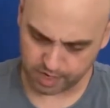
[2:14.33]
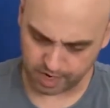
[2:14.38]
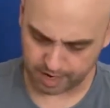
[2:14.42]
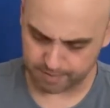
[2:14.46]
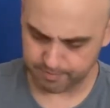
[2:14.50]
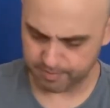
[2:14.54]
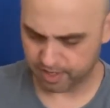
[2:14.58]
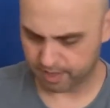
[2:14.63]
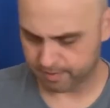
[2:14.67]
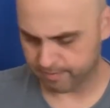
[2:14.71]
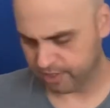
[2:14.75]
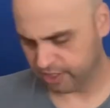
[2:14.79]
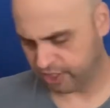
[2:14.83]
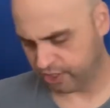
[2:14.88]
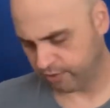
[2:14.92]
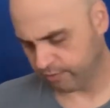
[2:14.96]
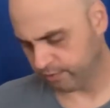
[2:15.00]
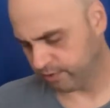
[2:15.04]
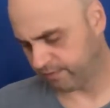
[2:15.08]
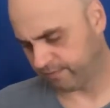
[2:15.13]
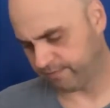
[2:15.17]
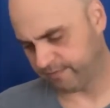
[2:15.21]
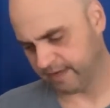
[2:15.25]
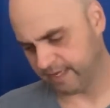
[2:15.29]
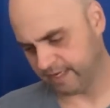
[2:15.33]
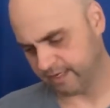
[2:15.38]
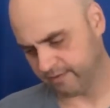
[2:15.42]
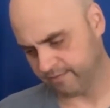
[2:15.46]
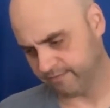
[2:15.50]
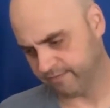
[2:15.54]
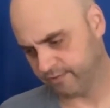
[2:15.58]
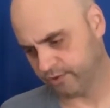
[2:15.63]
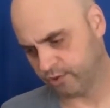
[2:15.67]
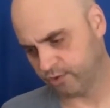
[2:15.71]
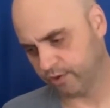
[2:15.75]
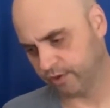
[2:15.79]
I'm a huge fan
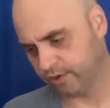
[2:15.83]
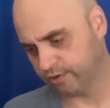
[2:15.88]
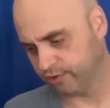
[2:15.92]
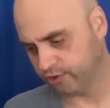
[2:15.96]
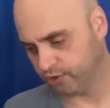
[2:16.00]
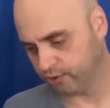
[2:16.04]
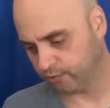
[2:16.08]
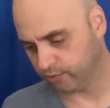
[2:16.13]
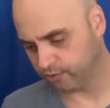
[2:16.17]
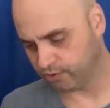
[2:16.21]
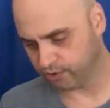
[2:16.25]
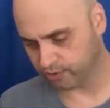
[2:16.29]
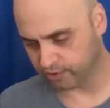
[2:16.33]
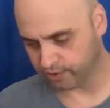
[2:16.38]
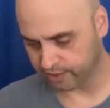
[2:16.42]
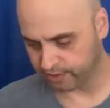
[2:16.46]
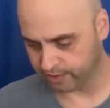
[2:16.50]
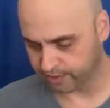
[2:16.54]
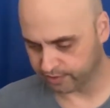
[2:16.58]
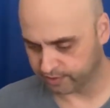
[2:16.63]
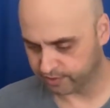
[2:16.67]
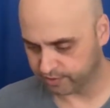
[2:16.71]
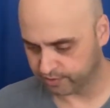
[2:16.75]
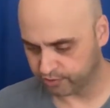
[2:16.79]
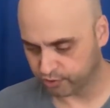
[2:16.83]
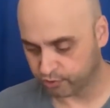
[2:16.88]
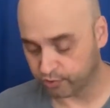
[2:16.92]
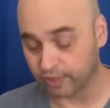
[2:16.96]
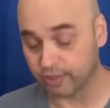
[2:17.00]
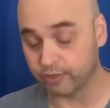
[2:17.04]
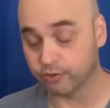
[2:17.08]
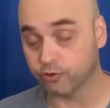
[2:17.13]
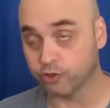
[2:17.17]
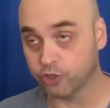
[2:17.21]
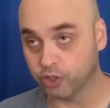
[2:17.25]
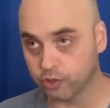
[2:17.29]
of Trader
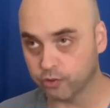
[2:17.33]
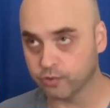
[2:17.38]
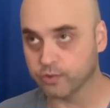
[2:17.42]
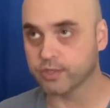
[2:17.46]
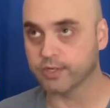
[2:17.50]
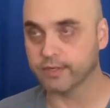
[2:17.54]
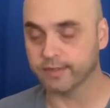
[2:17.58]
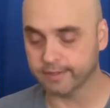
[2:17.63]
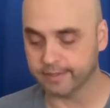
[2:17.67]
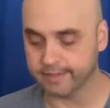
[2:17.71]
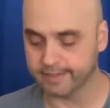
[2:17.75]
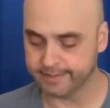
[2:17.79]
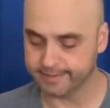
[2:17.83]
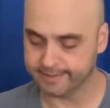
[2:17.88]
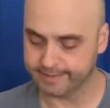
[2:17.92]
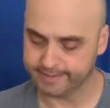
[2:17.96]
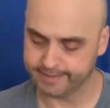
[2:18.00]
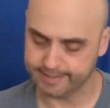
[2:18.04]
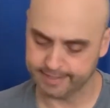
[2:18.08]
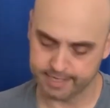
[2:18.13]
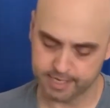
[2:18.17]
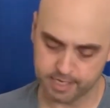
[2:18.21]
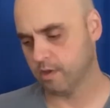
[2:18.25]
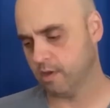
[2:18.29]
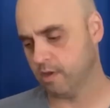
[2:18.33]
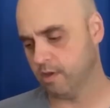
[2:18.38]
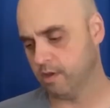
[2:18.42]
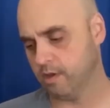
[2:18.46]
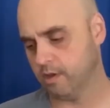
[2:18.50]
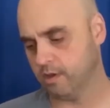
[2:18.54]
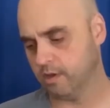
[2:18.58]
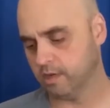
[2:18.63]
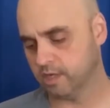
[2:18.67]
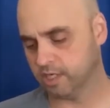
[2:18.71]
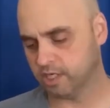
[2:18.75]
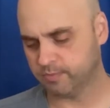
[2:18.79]
Joe's cookies.
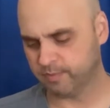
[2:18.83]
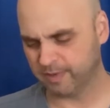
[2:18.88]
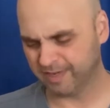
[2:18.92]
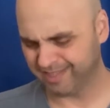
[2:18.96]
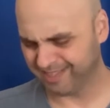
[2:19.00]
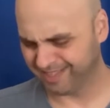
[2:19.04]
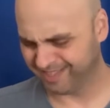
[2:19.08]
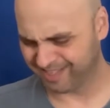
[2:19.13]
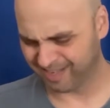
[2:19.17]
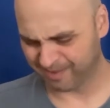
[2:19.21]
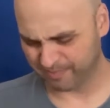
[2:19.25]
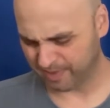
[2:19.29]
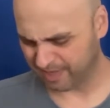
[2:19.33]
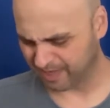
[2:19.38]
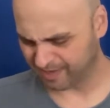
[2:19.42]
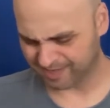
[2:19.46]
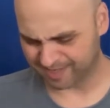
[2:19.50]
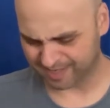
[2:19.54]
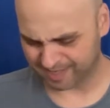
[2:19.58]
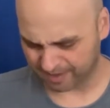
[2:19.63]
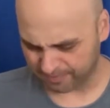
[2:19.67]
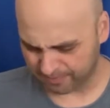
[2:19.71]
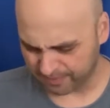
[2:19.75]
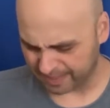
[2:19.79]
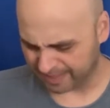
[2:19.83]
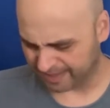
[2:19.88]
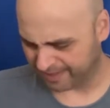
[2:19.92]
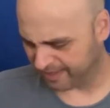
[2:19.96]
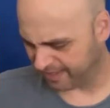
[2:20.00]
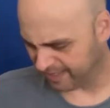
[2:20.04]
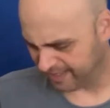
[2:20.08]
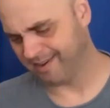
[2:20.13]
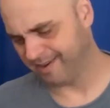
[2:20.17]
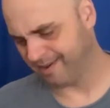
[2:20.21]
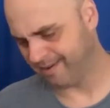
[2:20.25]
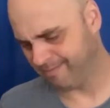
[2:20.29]
Especially stuff like
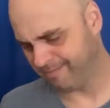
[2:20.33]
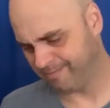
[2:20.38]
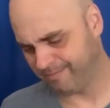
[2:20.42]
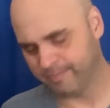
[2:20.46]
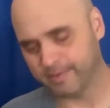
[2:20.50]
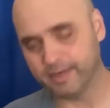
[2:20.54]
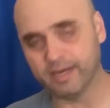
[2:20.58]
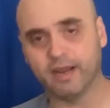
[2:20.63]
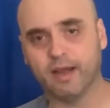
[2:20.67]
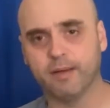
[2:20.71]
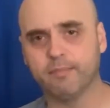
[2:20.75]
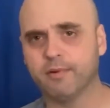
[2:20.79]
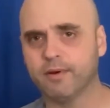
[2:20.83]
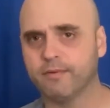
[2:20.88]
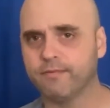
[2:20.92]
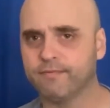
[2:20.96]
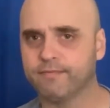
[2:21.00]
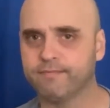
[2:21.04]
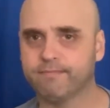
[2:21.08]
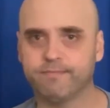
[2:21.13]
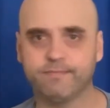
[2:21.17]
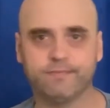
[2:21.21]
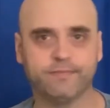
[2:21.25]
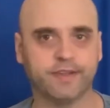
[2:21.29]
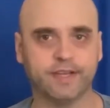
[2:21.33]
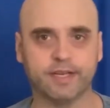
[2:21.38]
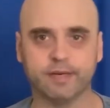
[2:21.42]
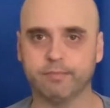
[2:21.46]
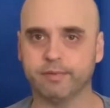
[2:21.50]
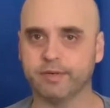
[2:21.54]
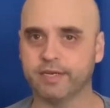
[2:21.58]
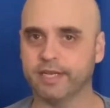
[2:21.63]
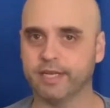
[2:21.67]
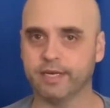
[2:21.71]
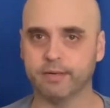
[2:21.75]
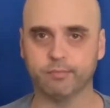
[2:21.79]
this, but I'm a fan of
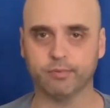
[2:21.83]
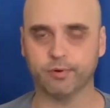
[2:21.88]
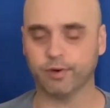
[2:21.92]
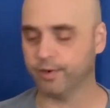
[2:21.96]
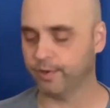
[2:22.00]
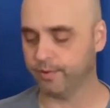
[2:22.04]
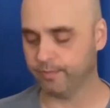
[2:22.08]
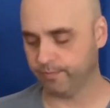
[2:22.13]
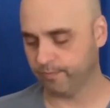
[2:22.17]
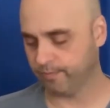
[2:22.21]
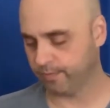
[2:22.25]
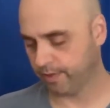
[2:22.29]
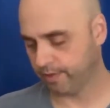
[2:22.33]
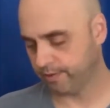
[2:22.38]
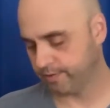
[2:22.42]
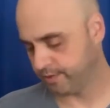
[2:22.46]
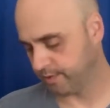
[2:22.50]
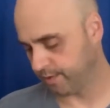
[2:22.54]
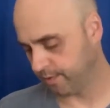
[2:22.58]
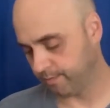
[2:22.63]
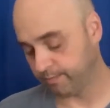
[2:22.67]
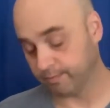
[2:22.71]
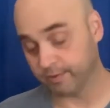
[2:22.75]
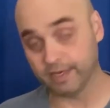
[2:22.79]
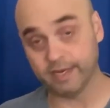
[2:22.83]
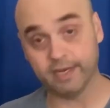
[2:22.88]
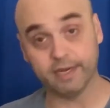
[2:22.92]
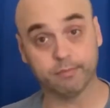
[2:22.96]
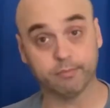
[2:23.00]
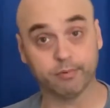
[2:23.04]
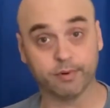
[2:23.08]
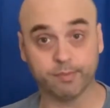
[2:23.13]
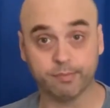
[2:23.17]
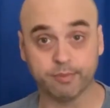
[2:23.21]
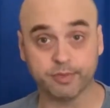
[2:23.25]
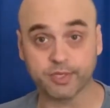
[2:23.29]
banana bread. So banana
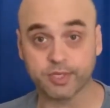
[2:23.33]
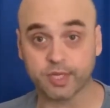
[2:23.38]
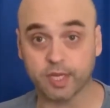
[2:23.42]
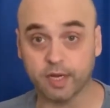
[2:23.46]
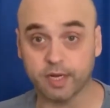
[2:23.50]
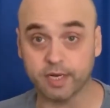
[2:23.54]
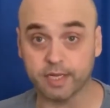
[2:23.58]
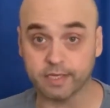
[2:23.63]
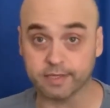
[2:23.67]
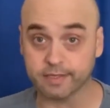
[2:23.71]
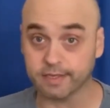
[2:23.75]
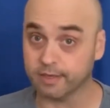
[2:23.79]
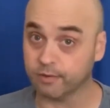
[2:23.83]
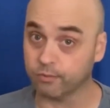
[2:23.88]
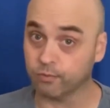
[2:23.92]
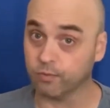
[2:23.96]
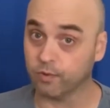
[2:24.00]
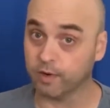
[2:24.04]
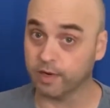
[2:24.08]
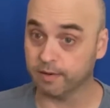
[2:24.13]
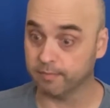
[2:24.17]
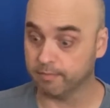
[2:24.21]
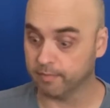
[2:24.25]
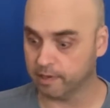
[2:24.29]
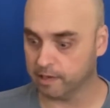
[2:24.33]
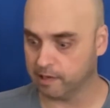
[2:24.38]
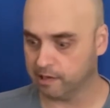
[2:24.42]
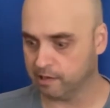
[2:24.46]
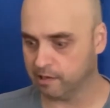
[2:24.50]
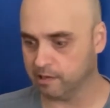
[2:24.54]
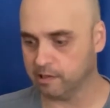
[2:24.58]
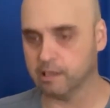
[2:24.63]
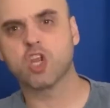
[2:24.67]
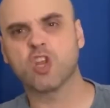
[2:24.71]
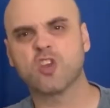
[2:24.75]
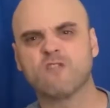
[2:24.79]
bread biscotti is like right up my
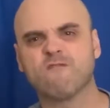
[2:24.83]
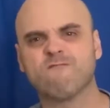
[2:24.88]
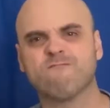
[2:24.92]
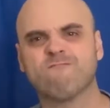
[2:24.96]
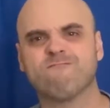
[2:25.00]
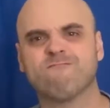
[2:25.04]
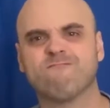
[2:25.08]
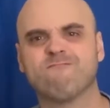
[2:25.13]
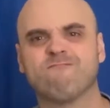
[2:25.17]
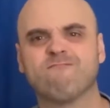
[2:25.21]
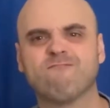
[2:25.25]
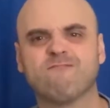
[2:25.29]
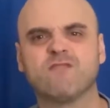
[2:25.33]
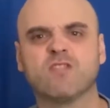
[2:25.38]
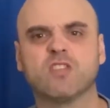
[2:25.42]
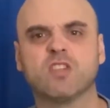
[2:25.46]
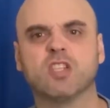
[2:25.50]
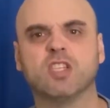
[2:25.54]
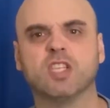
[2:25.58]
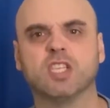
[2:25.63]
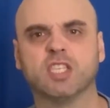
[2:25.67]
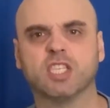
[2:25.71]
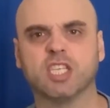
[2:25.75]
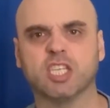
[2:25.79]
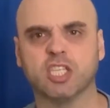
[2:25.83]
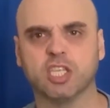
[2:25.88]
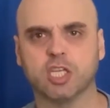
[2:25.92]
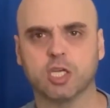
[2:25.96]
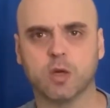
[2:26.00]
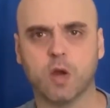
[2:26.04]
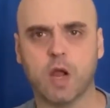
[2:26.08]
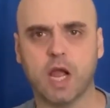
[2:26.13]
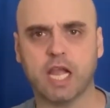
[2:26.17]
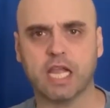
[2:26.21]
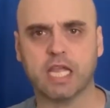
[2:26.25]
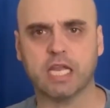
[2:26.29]
alley. Let's get to
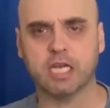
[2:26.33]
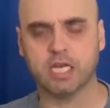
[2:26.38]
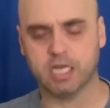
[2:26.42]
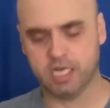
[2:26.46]
cracking.